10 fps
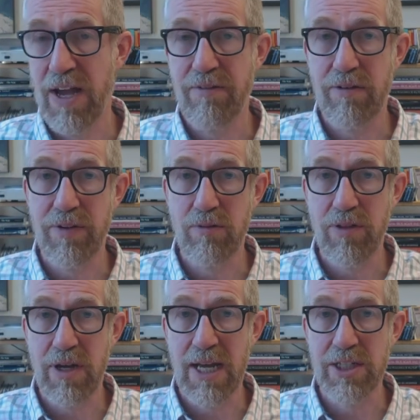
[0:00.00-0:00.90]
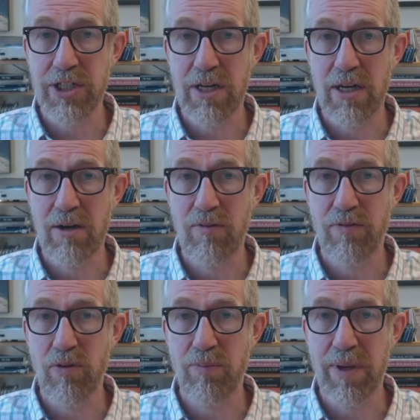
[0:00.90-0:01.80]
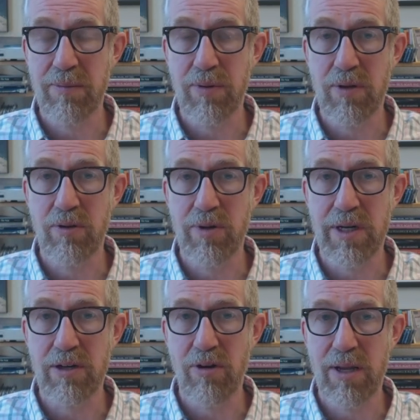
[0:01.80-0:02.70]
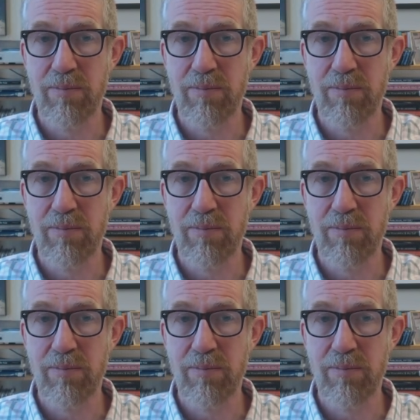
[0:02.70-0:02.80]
in favor of euthanasia for people who are